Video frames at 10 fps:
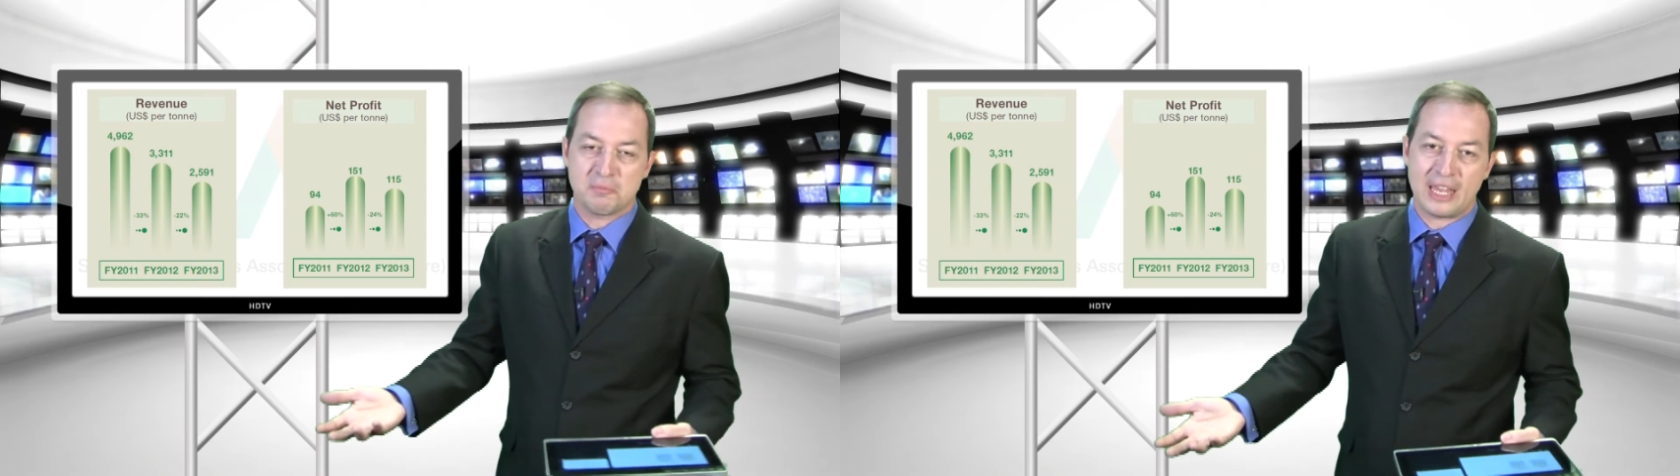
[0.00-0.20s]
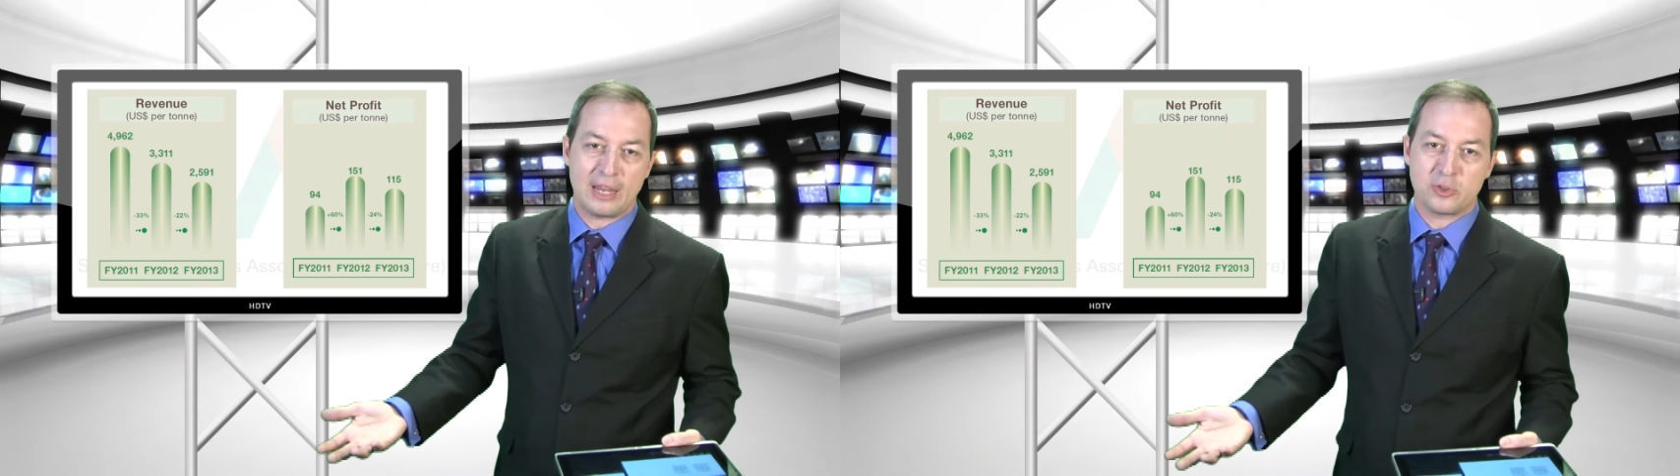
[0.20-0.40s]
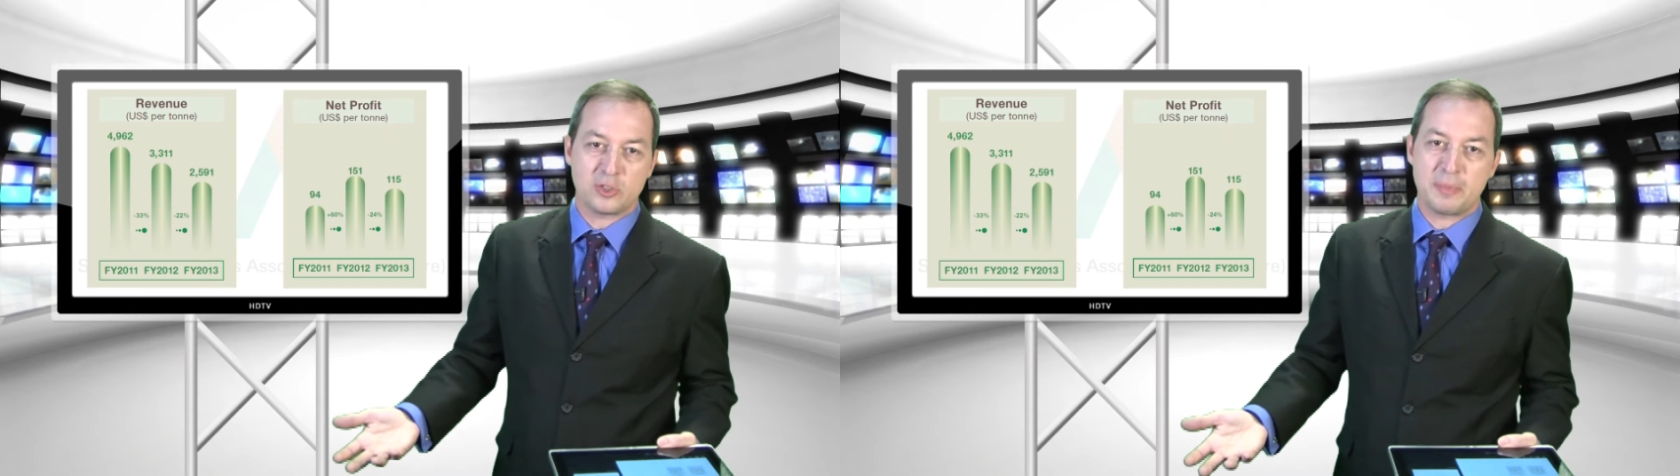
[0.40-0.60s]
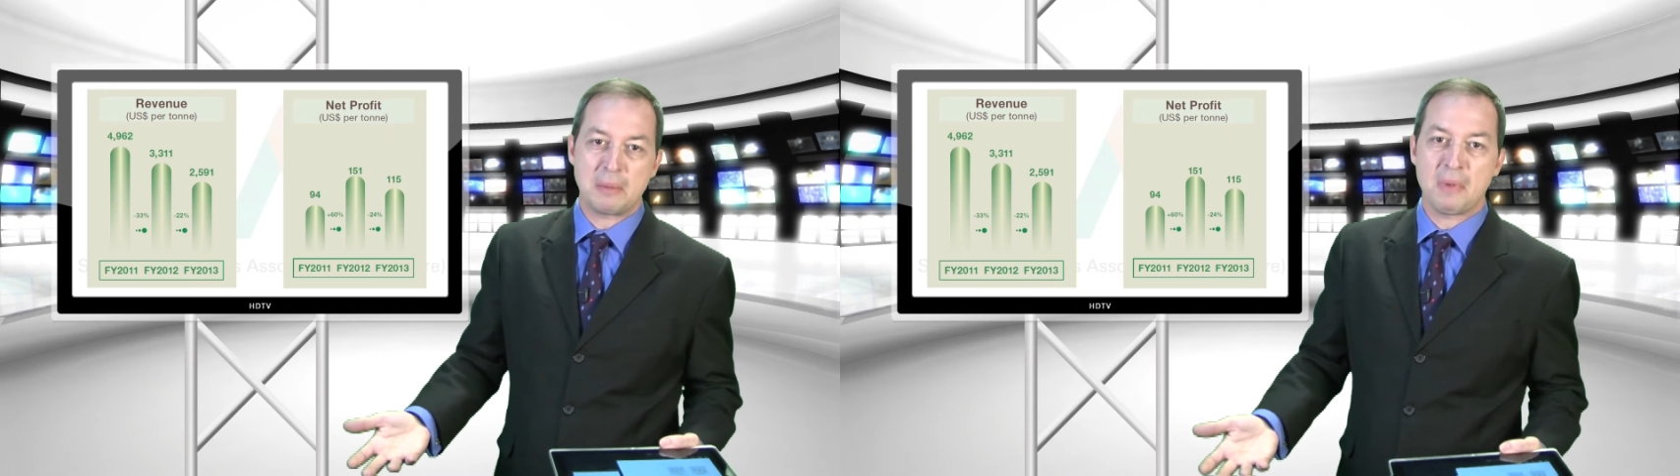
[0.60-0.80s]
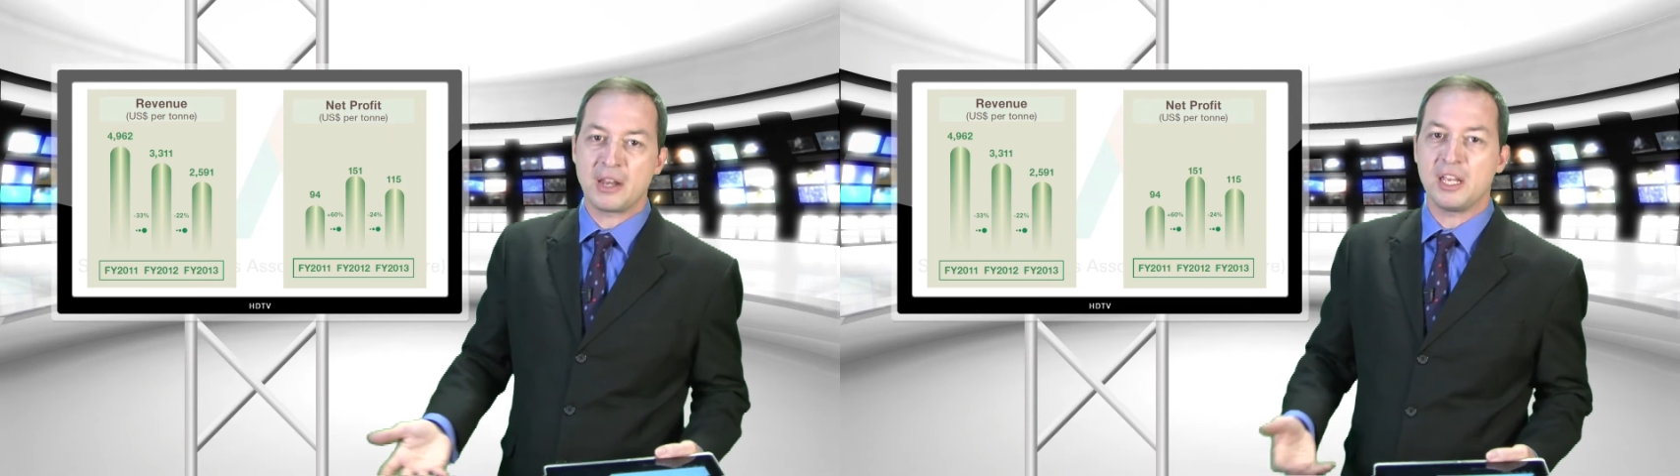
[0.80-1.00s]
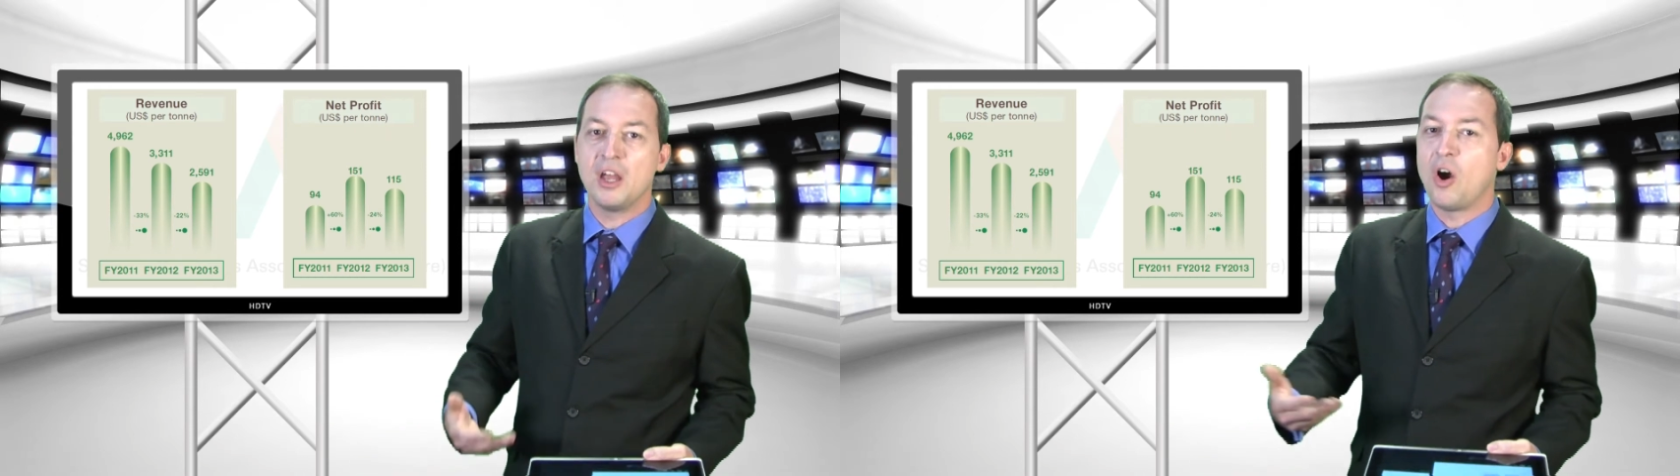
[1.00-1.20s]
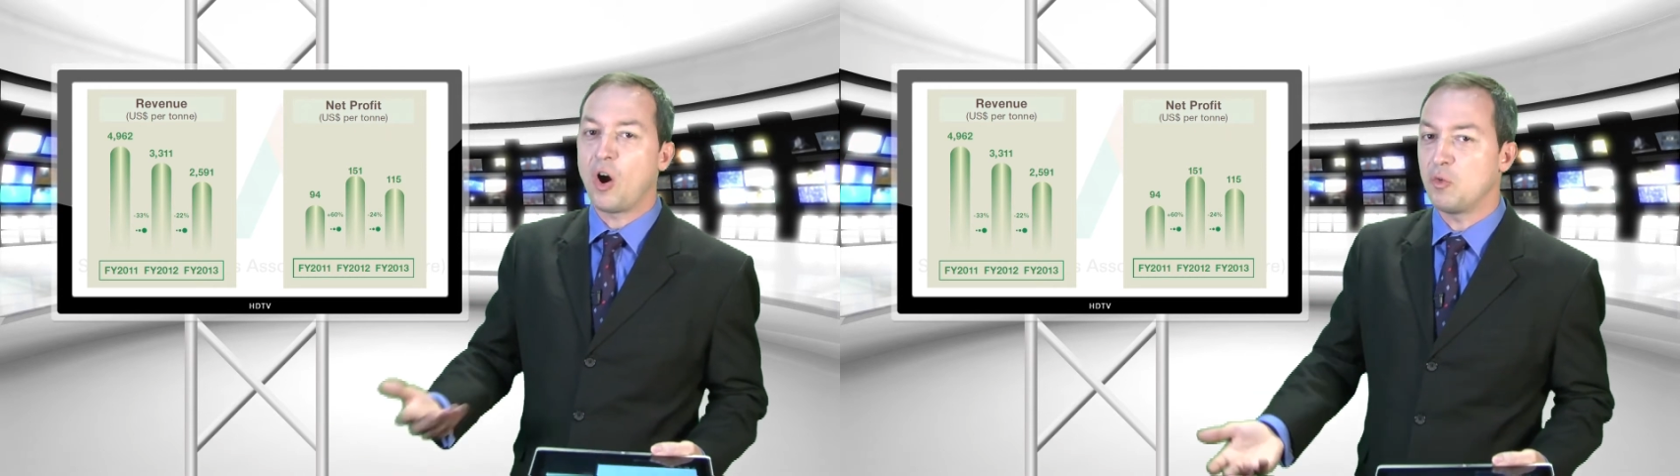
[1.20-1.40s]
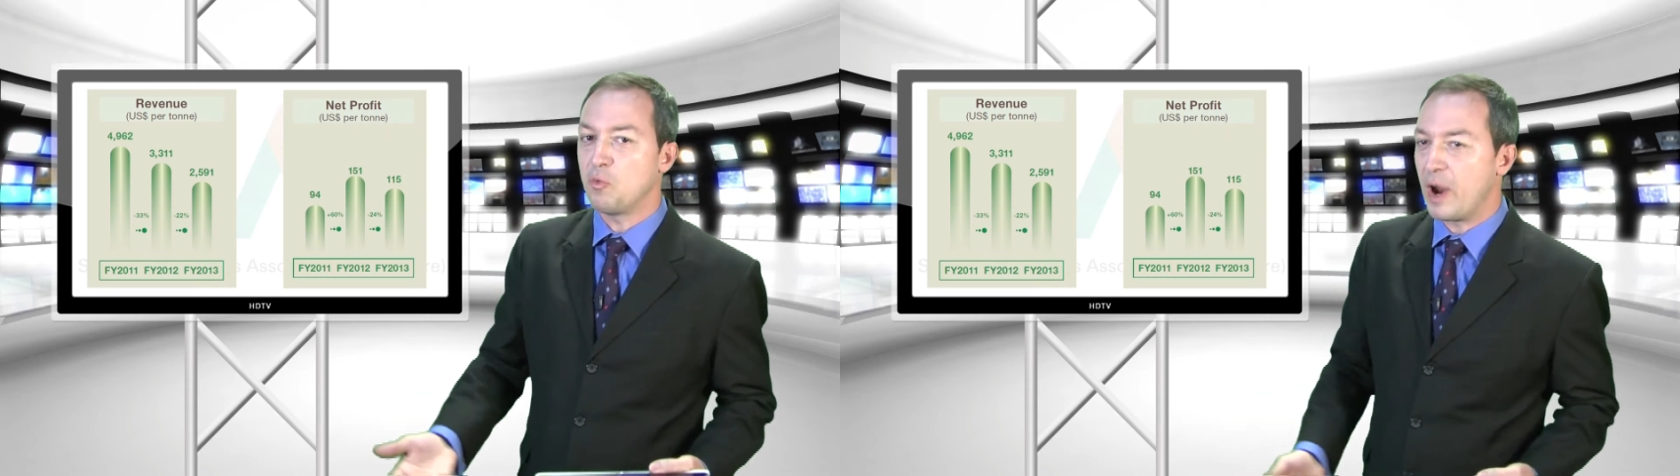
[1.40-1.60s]
They have to spend money
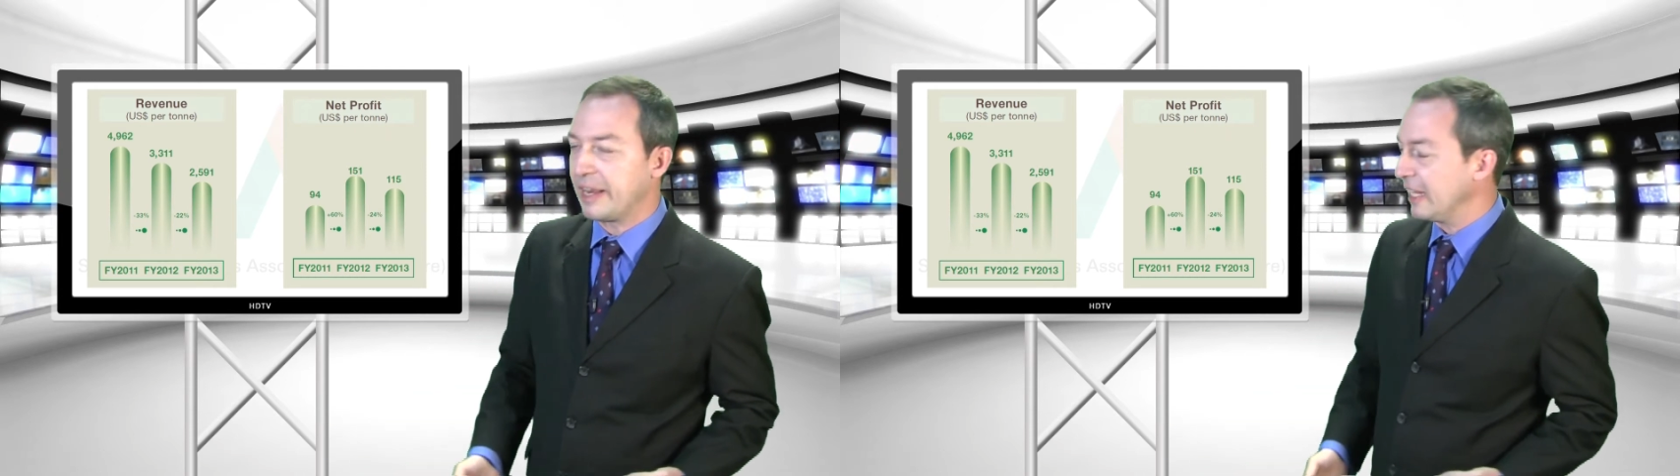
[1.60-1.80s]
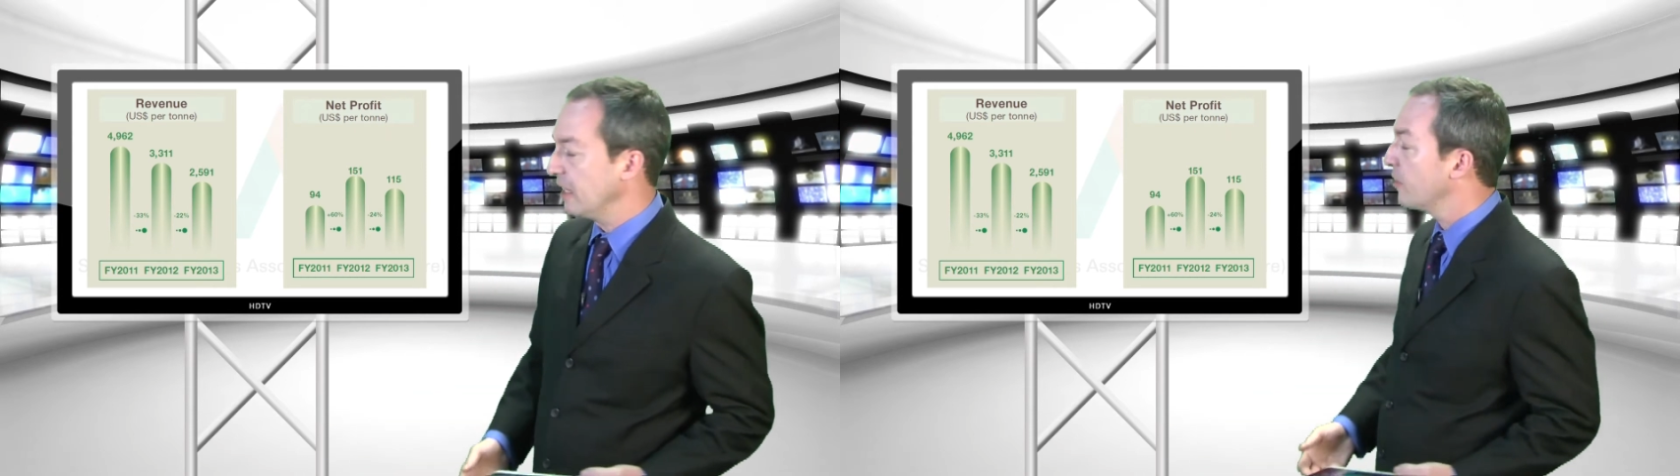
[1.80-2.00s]
on running